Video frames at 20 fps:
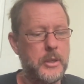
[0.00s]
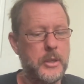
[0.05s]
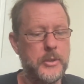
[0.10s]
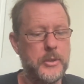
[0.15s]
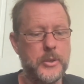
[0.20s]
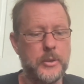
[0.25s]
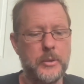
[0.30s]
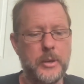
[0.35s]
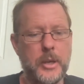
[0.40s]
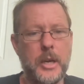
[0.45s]

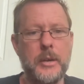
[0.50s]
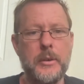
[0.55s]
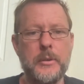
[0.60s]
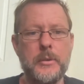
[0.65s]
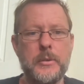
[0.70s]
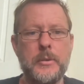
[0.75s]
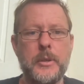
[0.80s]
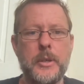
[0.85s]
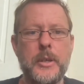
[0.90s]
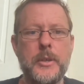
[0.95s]
is I'll
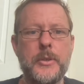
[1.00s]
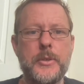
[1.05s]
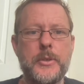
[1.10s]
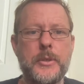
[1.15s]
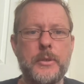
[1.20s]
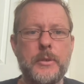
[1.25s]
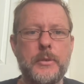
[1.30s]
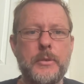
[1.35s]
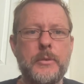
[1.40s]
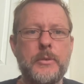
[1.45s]
go
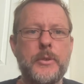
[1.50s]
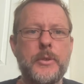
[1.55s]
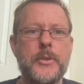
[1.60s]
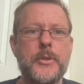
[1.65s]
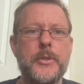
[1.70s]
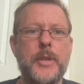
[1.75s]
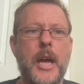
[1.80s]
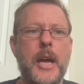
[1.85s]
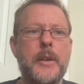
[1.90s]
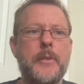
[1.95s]
into
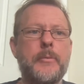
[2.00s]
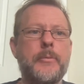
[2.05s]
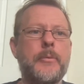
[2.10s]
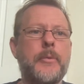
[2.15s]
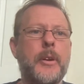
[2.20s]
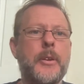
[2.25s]
just that.